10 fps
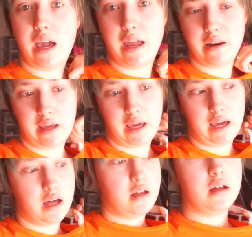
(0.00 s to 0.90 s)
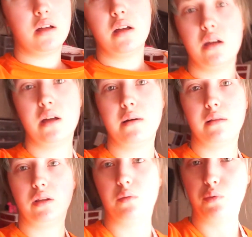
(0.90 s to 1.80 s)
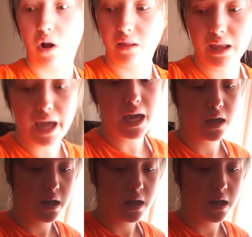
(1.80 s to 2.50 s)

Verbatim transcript: and a little bralette.